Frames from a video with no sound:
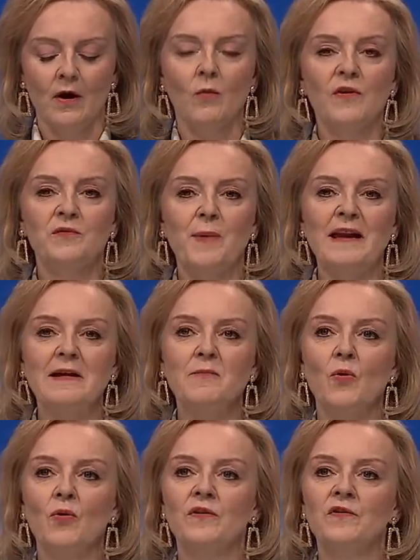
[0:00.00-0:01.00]
We're spending
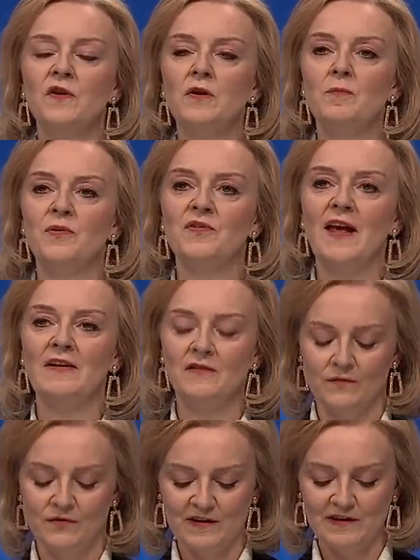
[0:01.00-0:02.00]
more than 2%
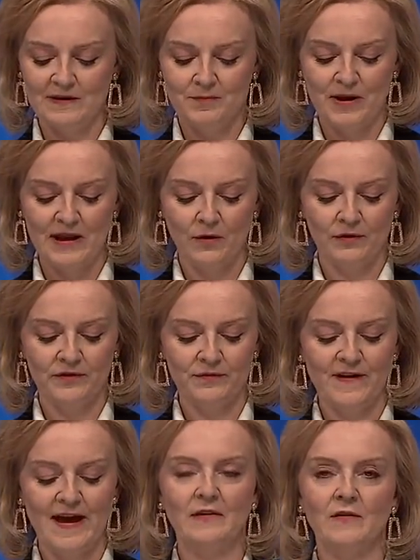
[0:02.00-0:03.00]
of GDP on
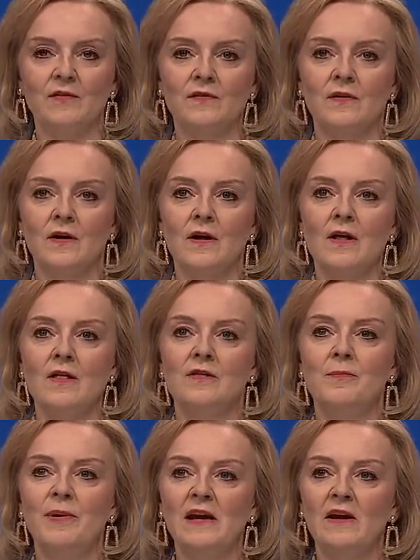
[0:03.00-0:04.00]
defense,
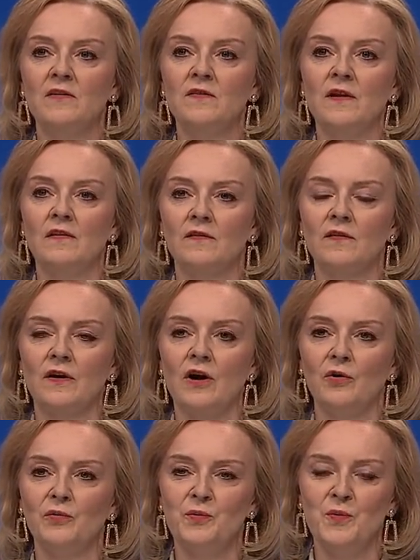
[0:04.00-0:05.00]
the biggest since the
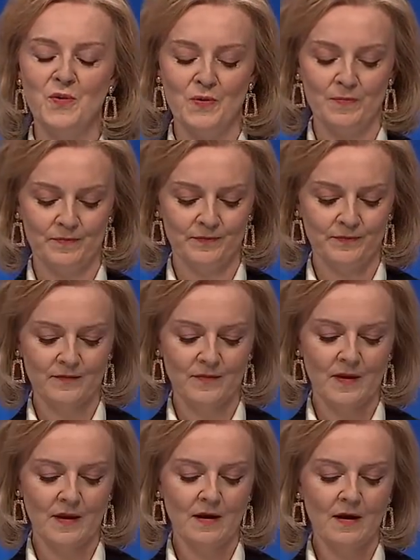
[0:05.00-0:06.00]
Cold War.
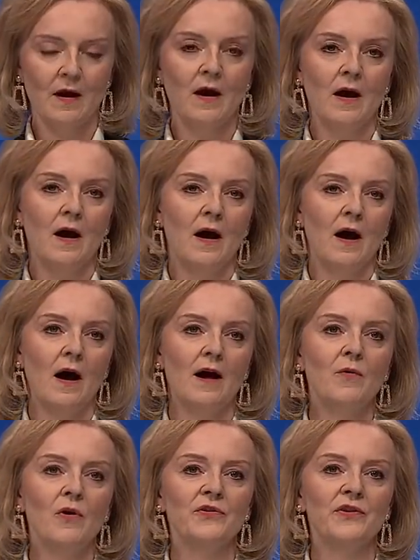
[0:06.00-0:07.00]
I
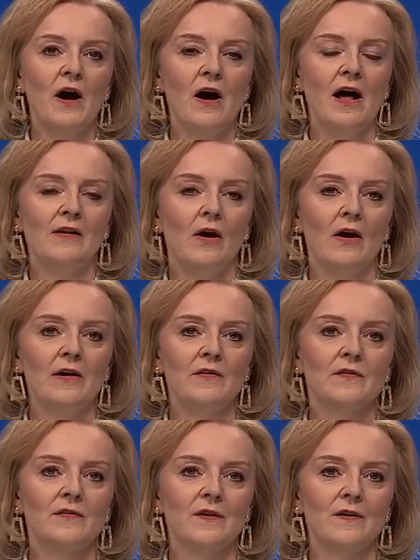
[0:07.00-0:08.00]
want our
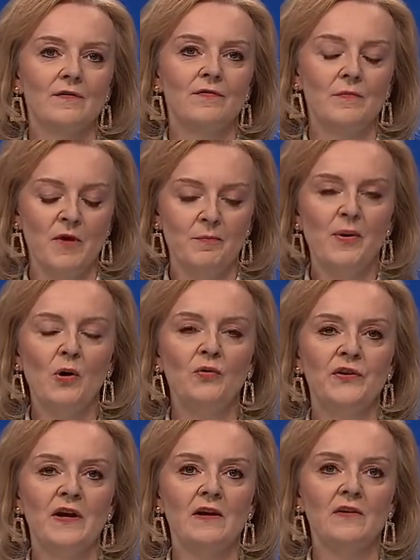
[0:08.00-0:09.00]
allies, from the
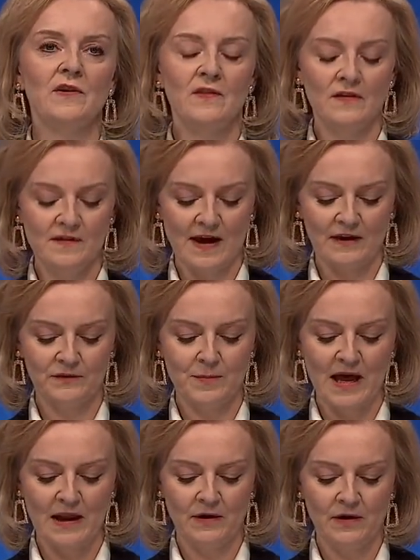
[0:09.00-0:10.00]
Baltic to the
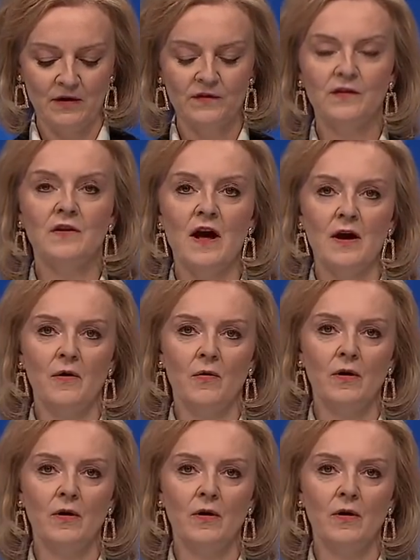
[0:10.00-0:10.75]
Tasman, to know